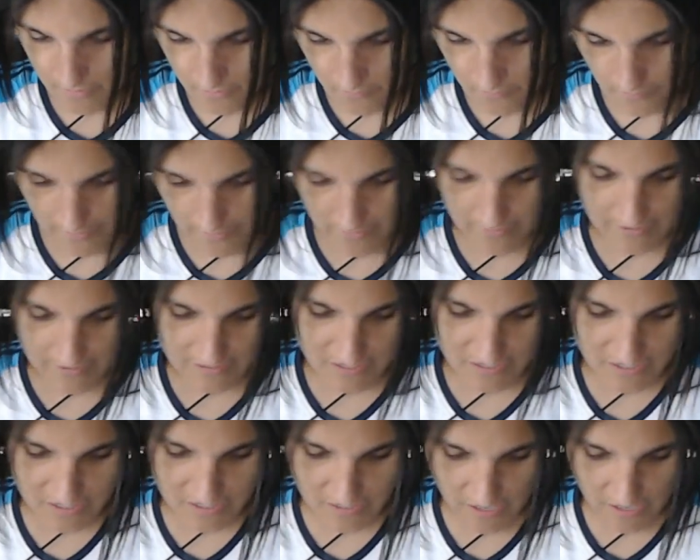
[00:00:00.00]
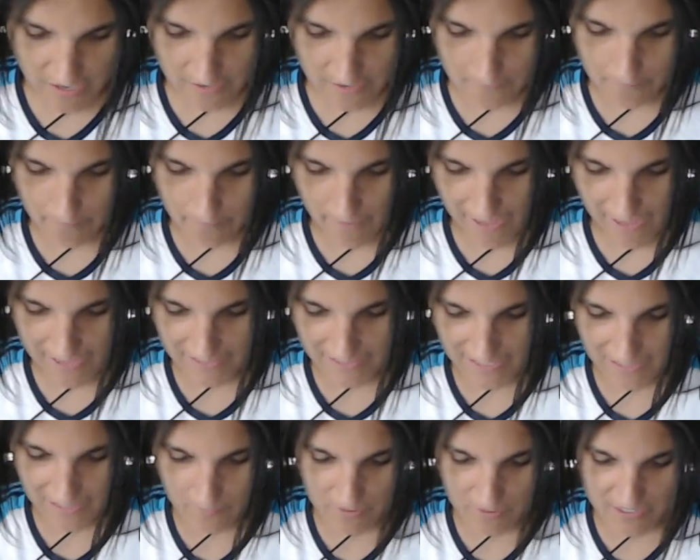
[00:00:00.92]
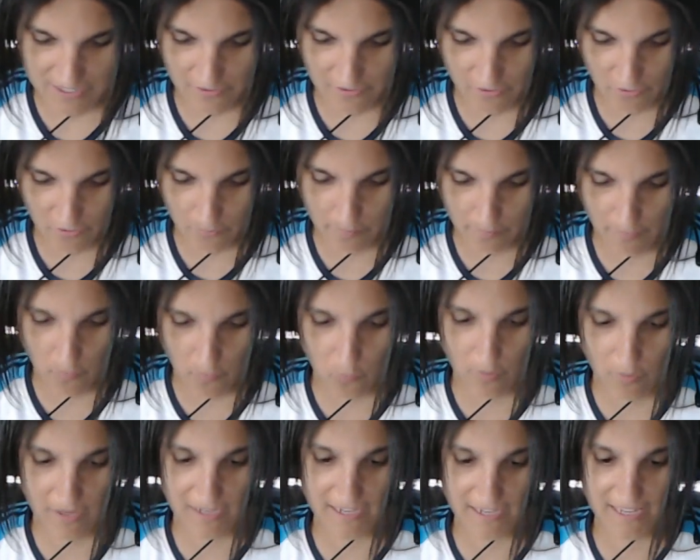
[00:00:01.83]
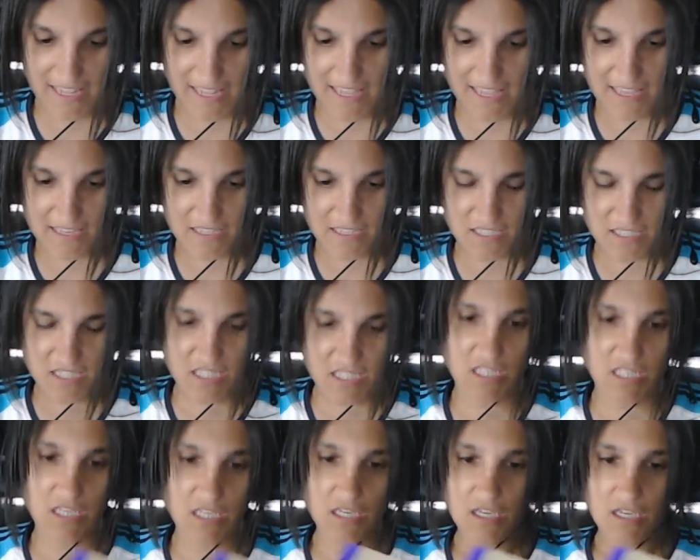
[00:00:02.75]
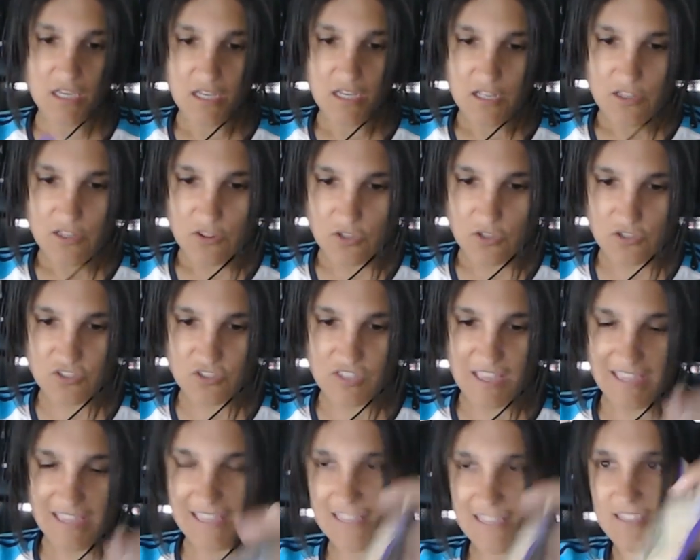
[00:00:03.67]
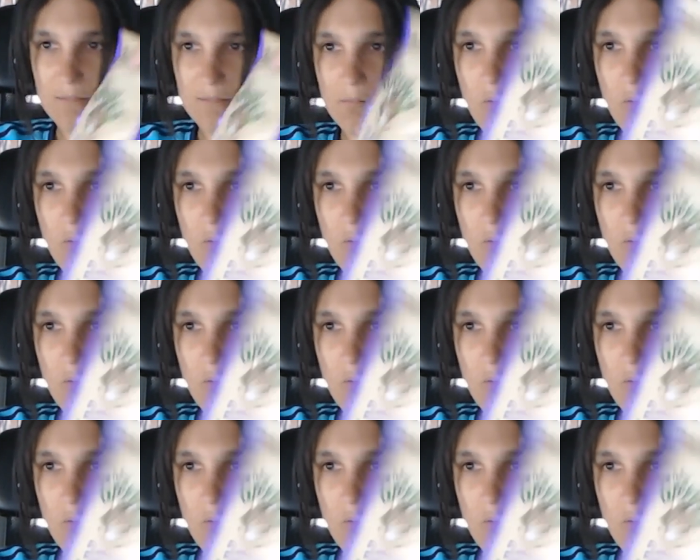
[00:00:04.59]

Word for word: Well, that's not packing material, but what it is... Looks like it's